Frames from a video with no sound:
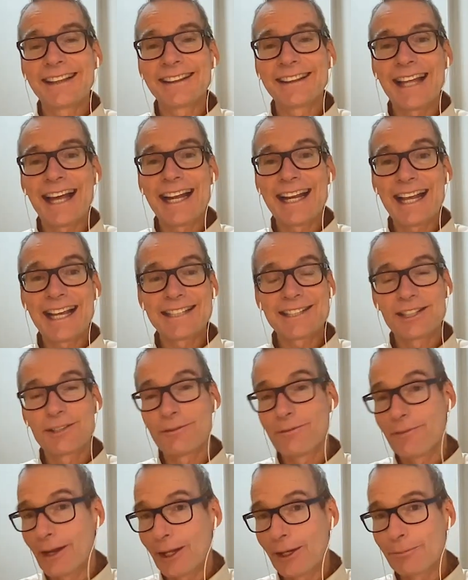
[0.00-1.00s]
that has
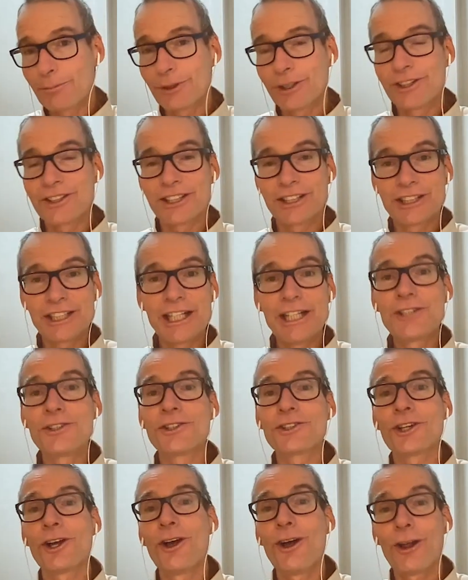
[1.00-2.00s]
developers and
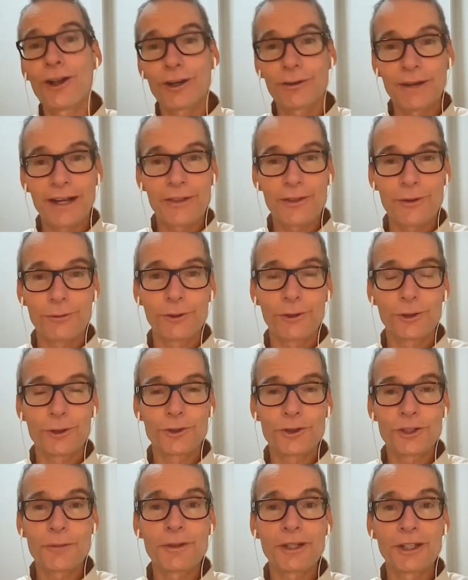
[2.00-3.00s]
teachers all around the world
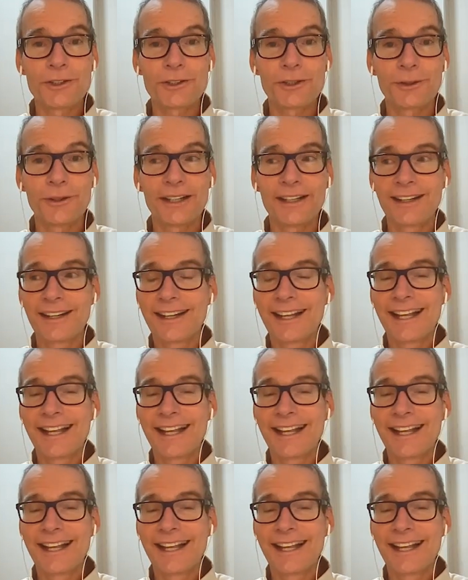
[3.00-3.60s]
contributing to it,